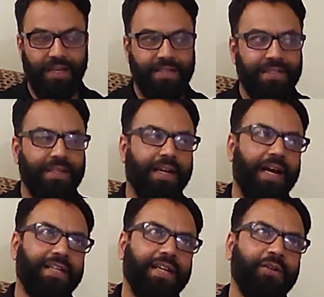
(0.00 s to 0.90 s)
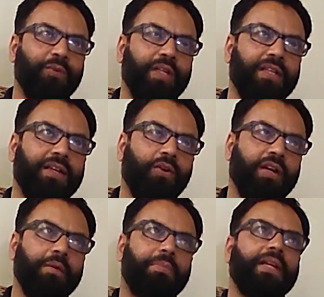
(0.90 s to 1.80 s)
See, I tell you one thing. All
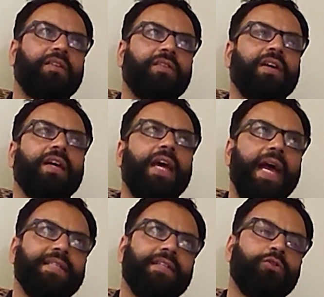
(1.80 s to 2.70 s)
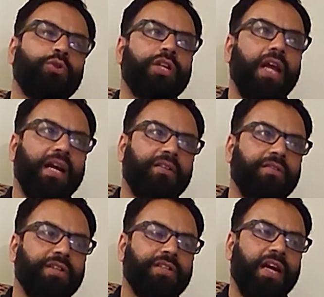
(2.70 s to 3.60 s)
I believe as a social
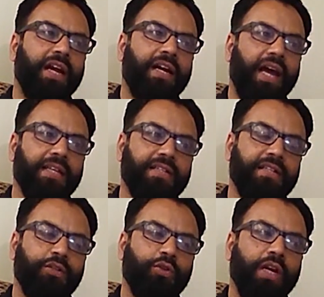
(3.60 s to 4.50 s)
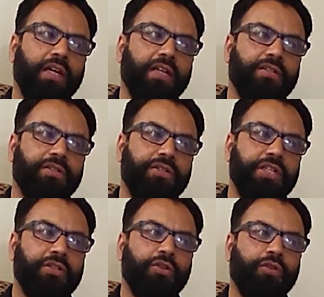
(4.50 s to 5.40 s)
activist and as an, like a
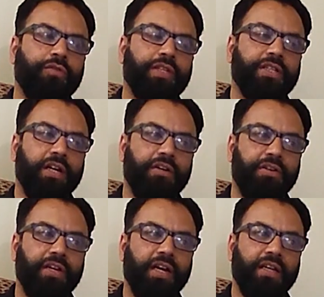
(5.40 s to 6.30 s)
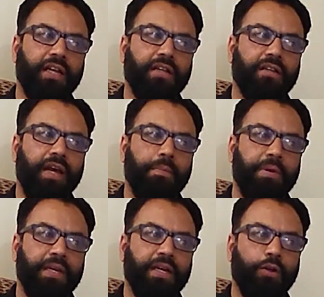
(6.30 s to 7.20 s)
citizen of this country, and then
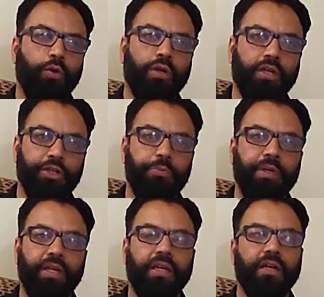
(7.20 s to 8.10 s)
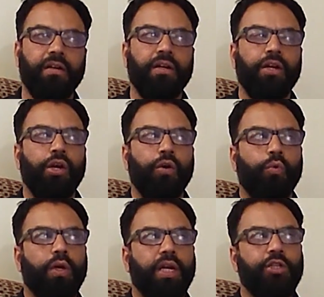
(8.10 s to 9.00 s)
being a local Kashmiri here,
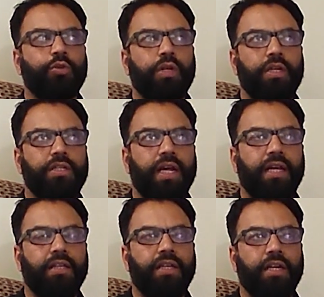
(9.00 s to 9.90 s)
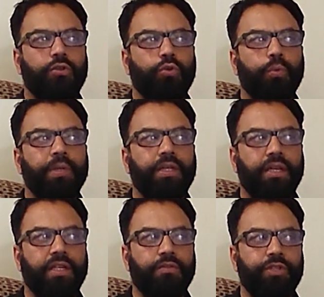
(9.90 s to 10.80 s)
what actually is like there are so many
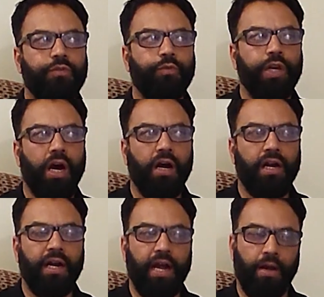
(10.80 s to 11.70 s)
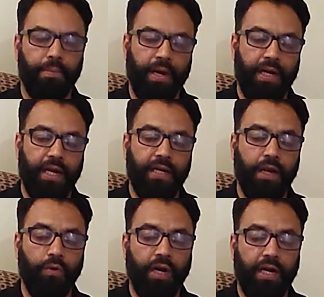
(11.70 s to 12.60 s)
things which we are and entirely
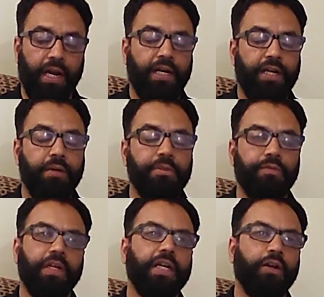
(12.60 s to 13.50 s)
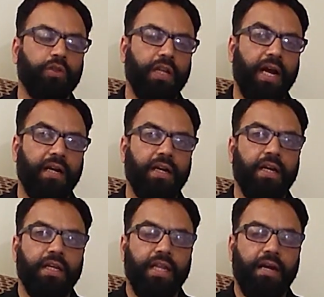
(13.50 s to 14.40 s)
our entire team is working on that.
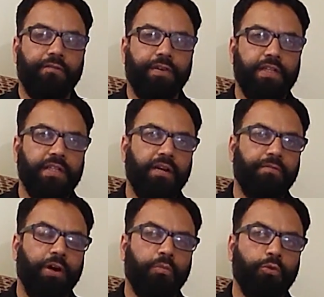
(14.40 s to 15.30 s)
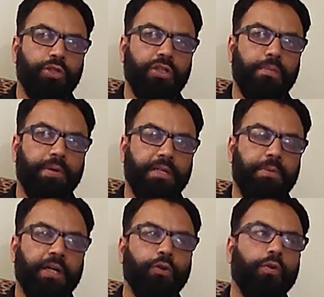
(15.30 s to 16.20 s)
That first and foremost is the
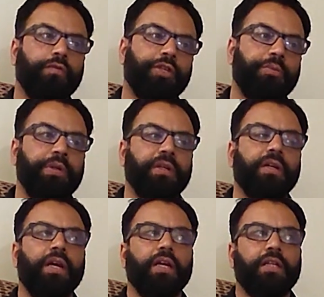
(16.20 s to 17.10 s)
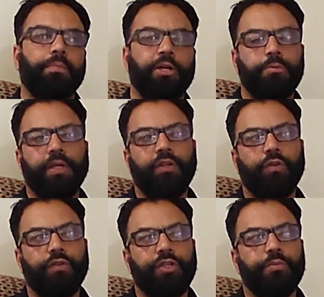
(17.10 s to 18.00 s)
perspective of Kashmir. The perspective
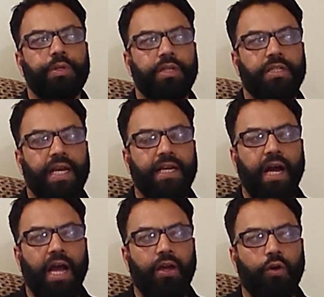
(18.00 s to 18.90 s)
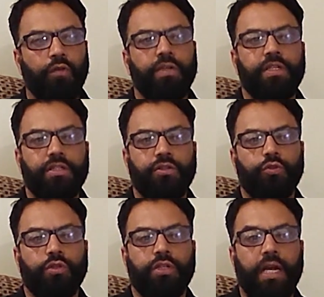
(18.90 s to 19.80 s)
of Kashmir is like I always
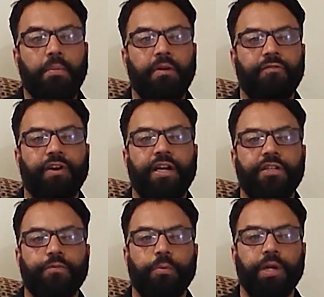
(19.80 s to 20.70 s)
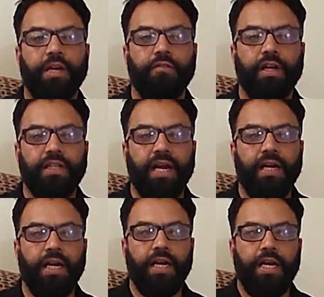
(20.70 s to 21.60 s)
tell my friends from day one
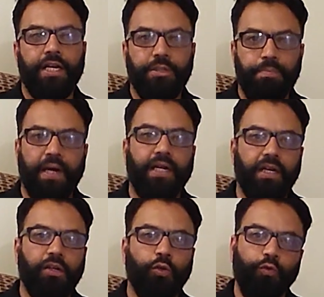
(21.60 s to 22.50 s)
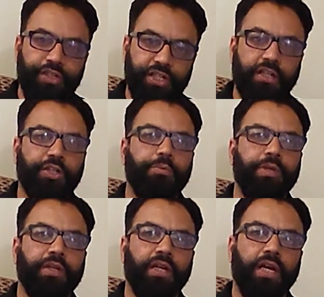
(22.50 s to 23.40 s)
that it is better to visit
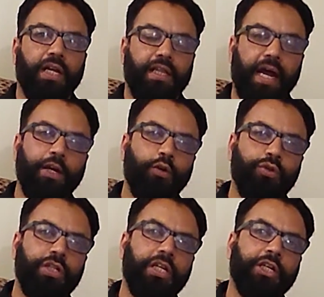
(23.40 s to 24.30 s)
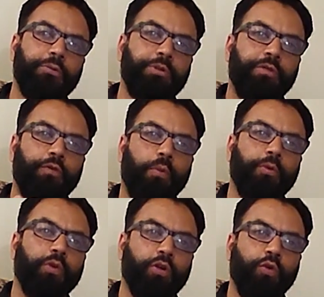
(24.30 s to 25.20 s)
Kashmir than to see Kashmir from
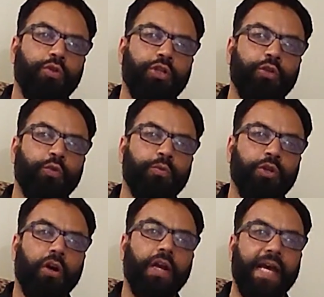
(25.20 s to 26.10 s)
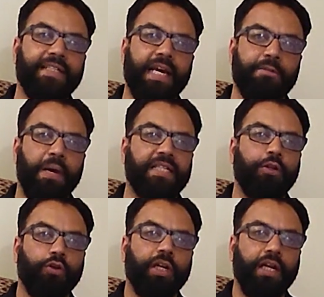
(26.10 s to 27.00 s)
your cozy rooms on especially
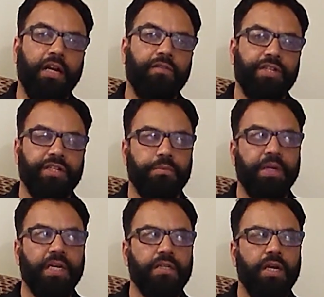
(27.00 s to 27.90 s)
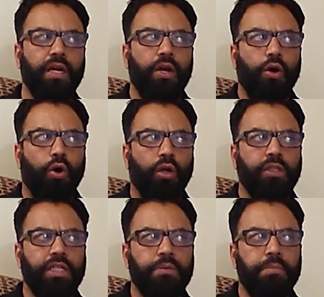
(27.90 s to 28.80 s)
on the televisions, because all
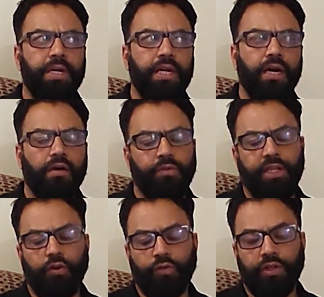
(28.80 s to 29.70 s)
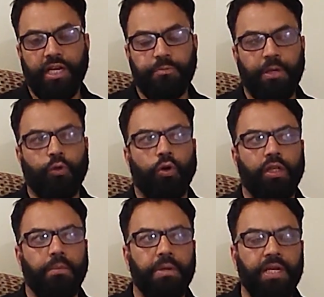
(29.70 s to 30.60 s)
these media with respect to all
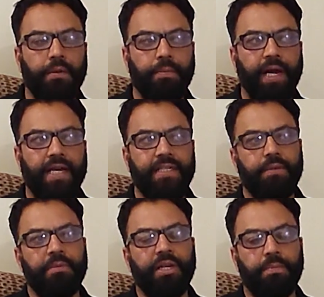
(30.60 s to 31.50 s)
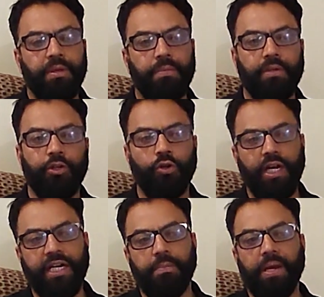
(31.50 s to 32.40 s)
the media guys and media people,
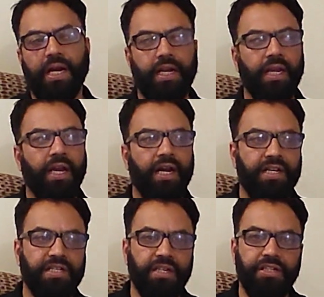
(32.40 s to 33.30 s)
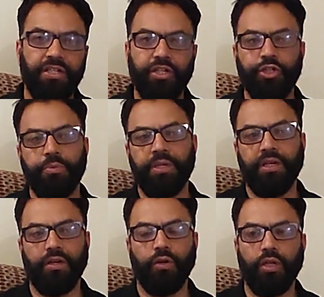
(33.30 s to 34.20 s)
like debating and discussing Kashmir
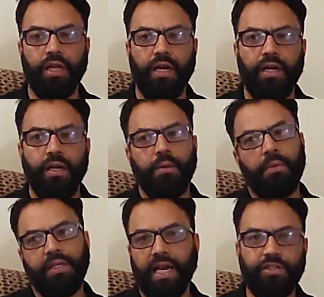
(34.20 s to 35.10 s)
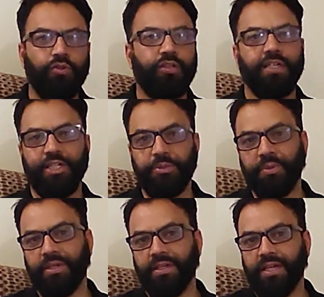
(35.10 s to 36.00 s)
and all that, but that's not the Kashmir.